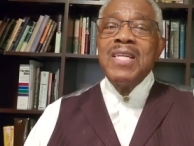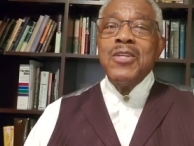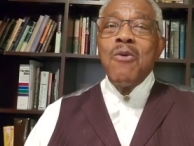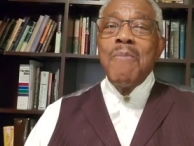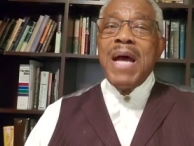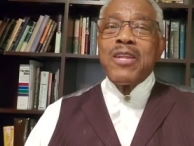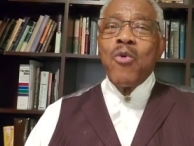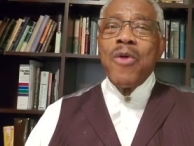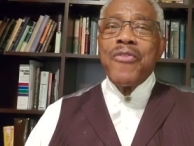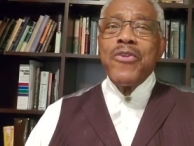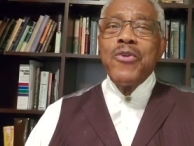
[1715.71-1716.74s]
No matter
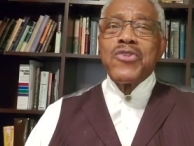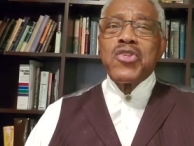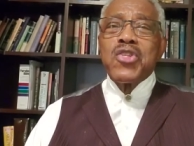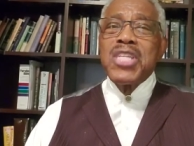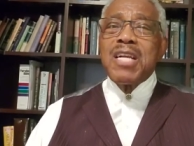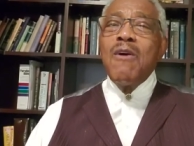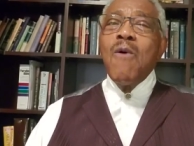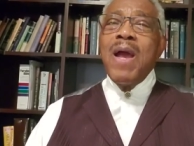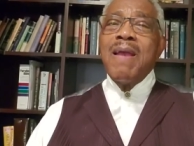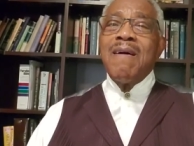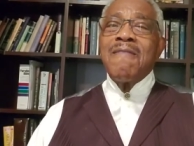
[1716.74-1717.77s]
whether you're sick or
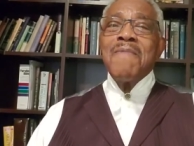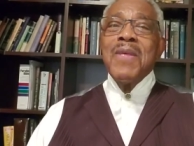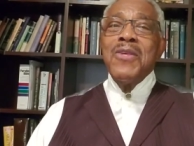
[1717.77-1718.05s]
well,